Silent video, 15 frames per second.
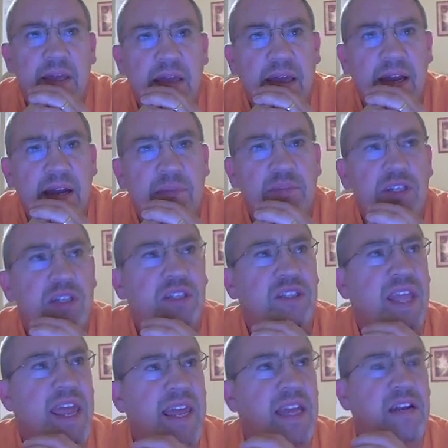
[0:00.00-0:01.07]
and I'm just
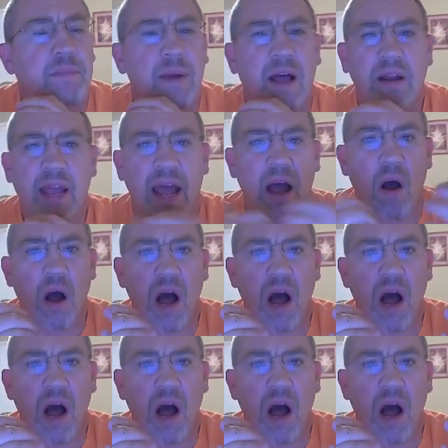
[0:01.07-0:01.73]
thinking about how